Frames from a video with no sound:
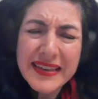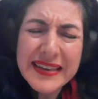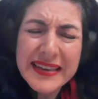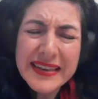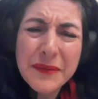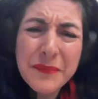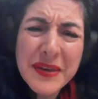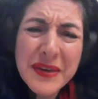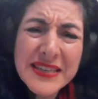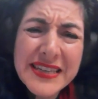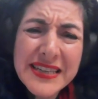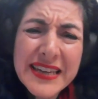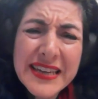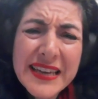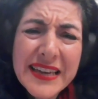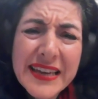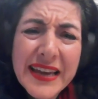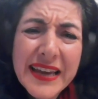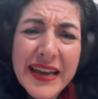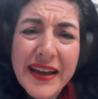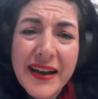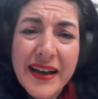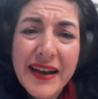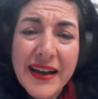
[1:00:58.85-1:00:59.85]

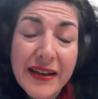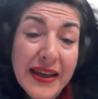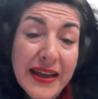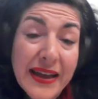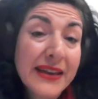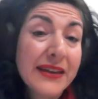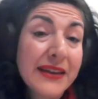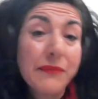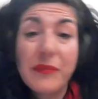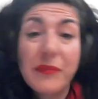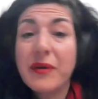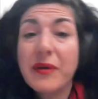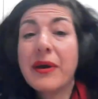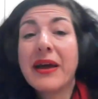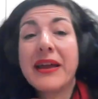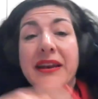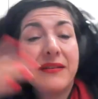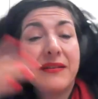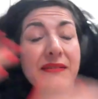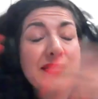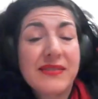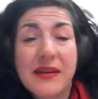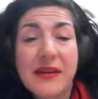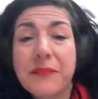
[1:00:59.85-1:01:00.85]
Committee uh, and, and
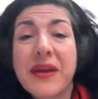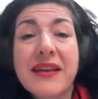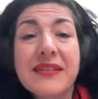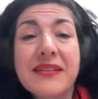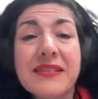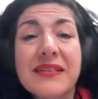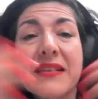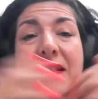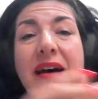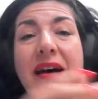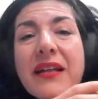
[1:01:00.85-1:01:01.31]
in some cases